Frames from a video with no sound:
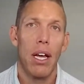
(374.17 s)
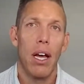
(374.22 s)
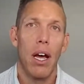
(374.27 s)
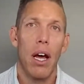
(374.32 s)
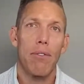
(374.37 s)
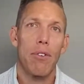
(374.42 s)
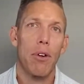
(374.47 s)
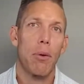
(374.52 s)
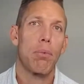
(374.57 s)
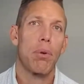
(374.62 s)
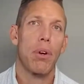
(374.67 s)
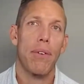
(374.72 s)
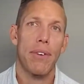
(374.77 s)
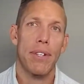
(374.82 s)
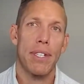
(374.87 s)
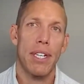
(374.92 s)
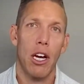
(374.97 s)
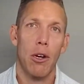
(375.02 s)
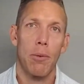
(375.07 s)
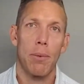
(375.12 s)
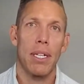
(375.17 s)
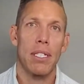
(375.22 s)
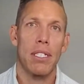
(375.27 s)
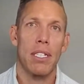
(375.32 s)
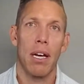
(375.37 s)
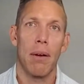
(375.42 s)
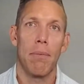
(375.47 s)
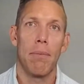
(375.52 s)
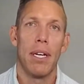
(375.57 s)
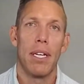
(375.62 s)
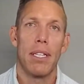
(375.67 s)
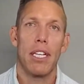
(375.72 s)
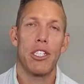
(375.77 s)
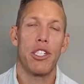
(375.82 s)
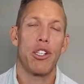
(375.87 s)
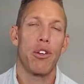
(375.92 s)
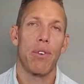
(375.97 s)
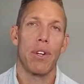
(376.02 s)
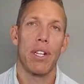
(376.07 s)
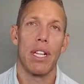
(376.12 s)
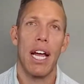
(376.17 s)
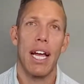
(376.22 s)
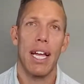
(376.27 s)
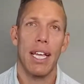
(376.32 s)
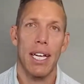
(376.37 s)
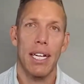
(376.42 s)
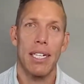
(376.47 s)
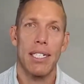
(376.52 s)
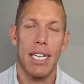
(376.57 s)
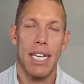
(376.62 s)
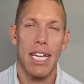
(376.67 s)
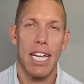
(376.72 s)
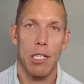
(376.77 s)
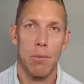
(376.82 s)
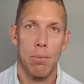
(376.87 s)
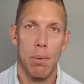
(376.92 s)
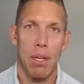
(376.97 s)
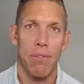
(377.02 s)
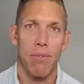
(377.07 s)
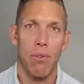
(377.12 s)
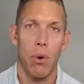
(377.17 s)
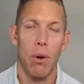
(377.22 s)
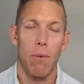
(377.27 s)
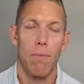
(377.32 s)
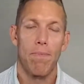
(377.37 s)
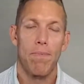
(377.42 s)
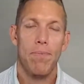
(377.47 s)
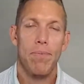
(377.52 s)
of your pre-retirement income that you're relying on TSP for.